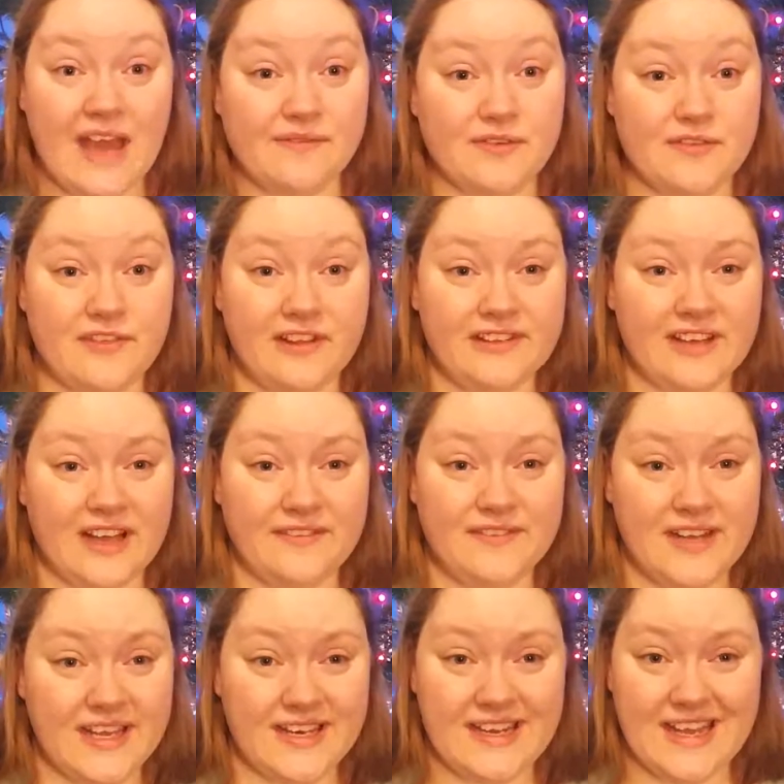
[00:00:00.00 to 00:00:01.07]
everything that I've
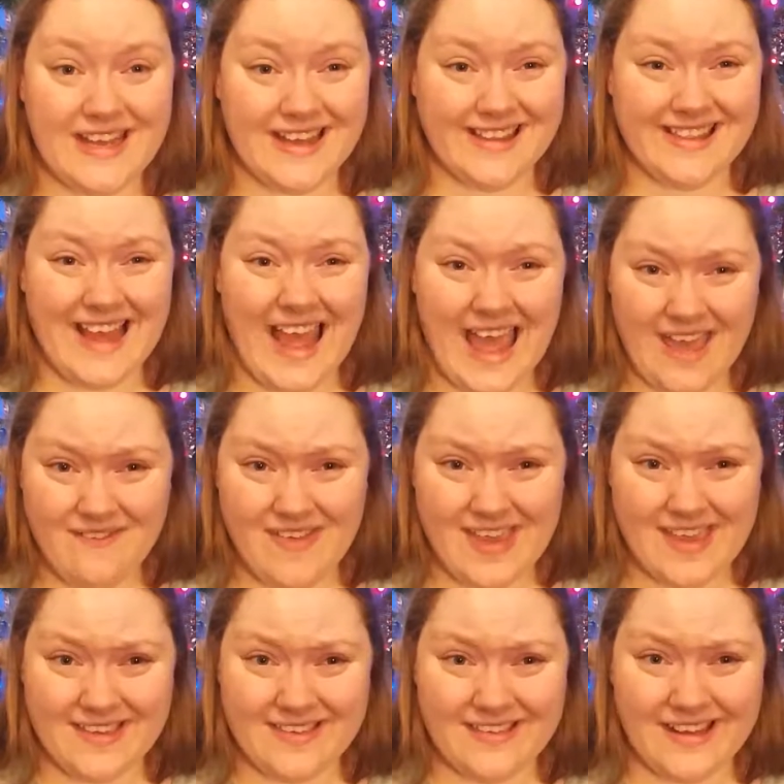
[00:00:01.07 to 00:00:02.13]
knitted here, the
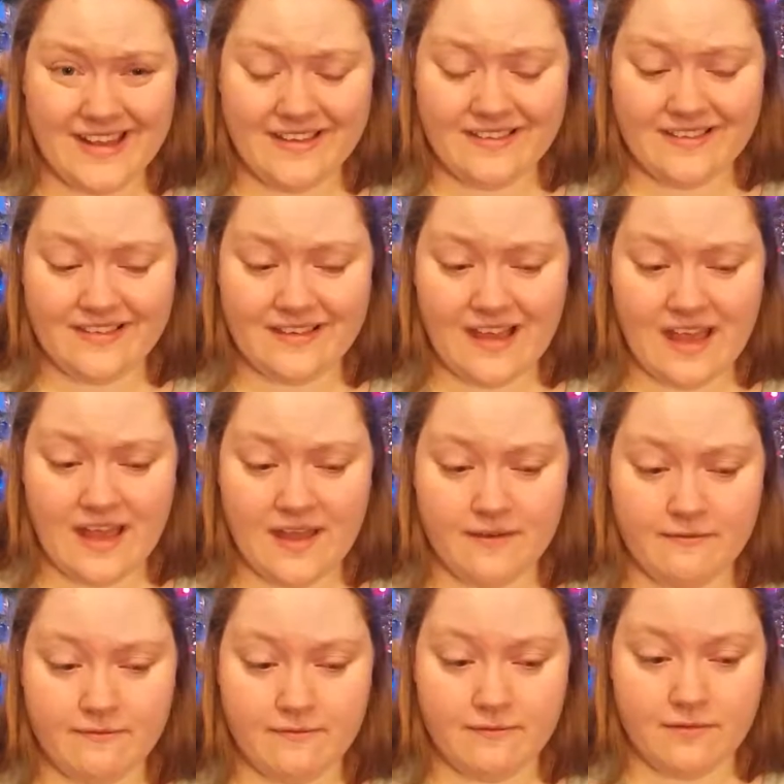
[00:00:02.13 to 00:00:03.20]
heaviest is,
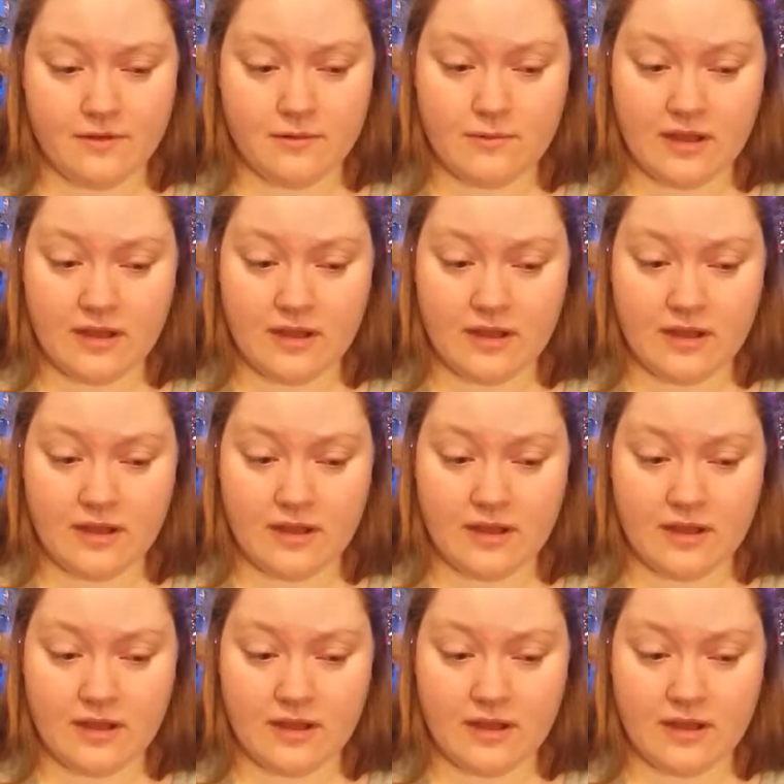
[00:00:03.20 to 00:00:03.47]
the